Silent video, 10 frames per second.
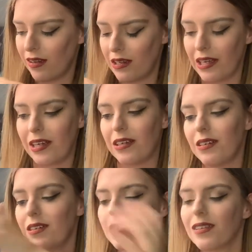
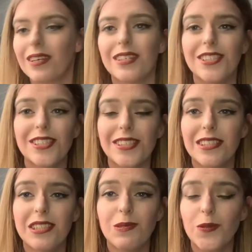And it's just a
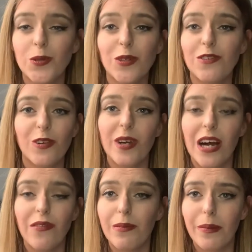small one for I
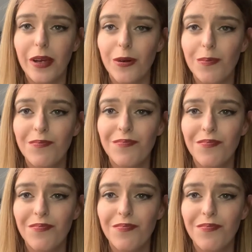can't find a big one.